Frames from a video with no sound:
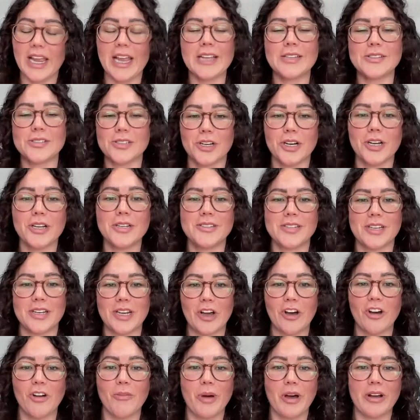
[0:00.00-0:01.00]
it's good to
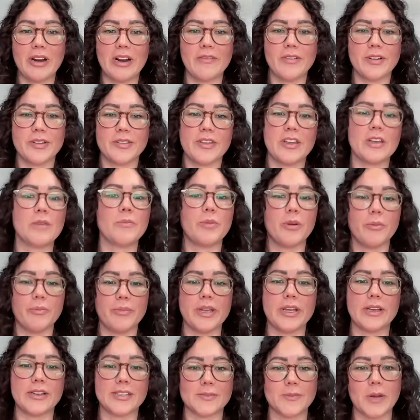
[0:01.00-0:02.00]
know about everything, but
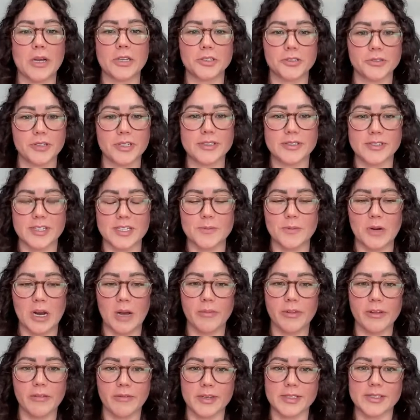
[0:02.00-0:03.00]
being a specialist is
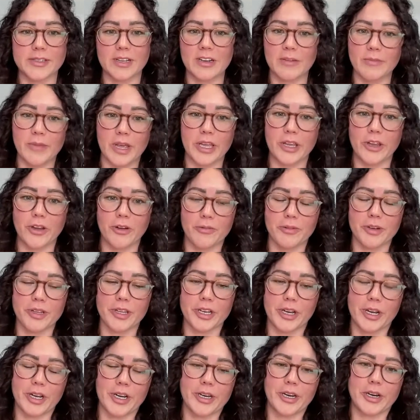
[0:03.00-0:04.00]
probably what's going to make you
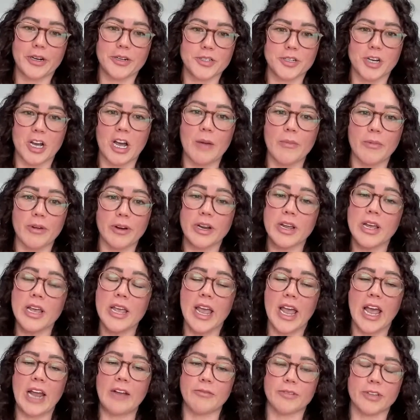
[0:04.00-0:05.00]
really good at your job and
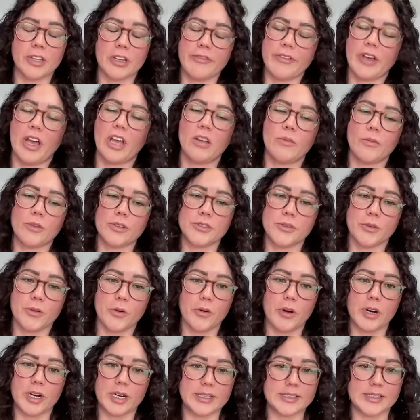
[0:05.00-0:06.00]
and really valuable to an
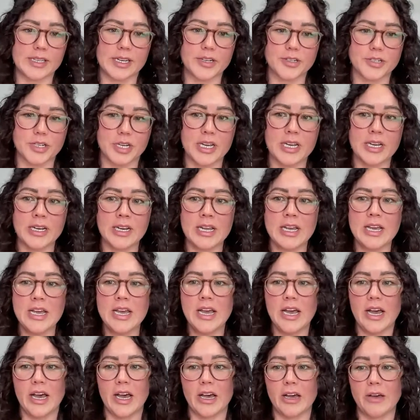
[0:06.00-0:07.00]
organization.
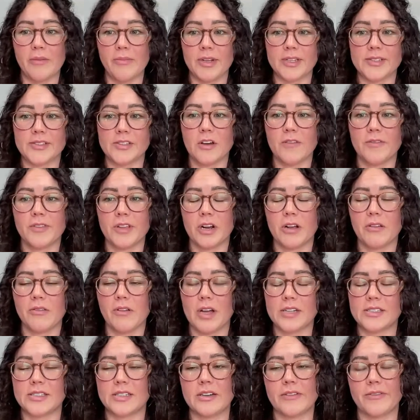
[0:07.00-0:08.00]
Um, and so, if there are
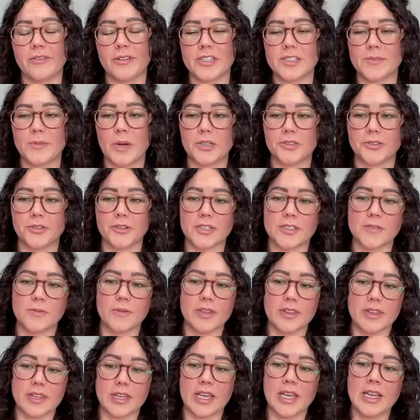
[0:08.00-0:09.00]
lots of different specialists
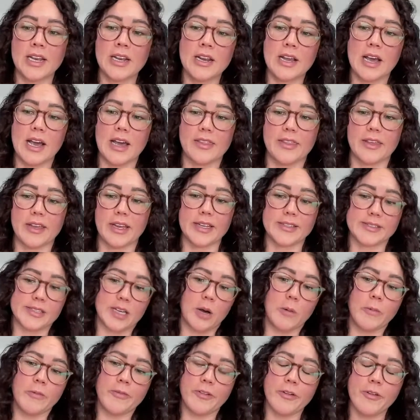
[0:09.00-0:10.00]
within, I think it's
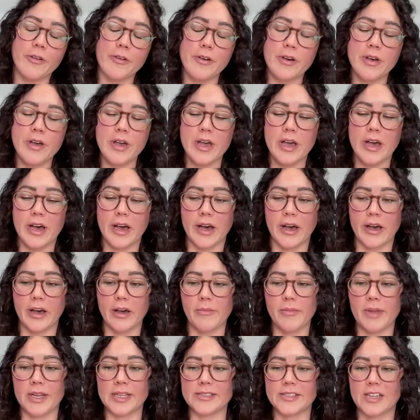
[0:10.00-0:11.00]
helpful
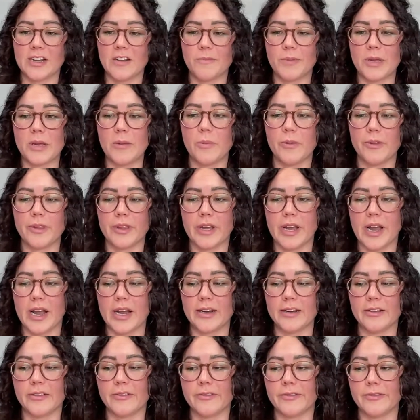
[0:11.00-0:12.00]
um, instead of people that
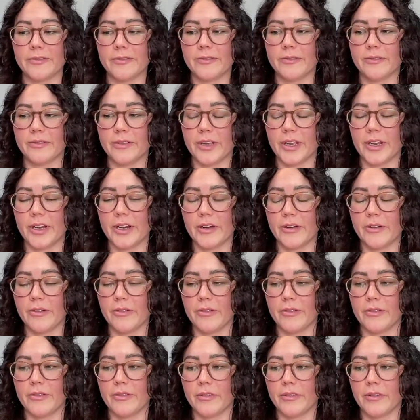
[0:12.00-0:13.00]
kind of you
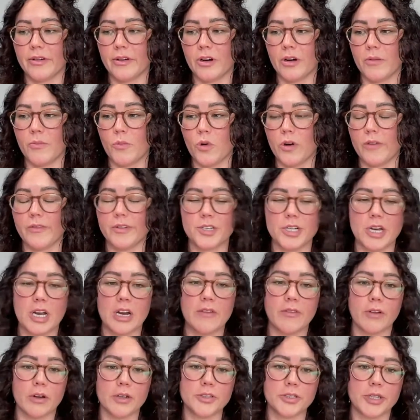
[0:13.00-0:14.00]
know are more of a
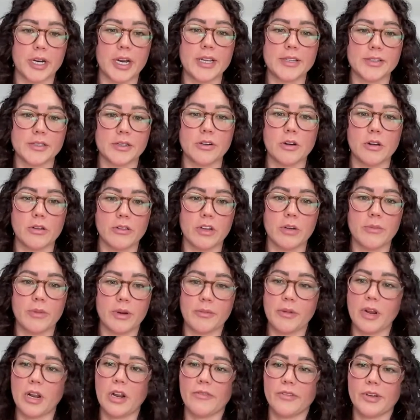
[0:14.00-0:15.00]
jack of all trades or know a little
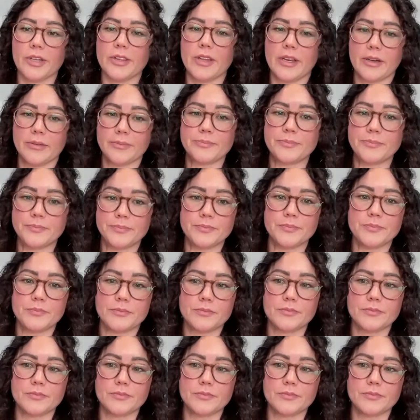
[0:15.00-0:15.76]
bit about everything.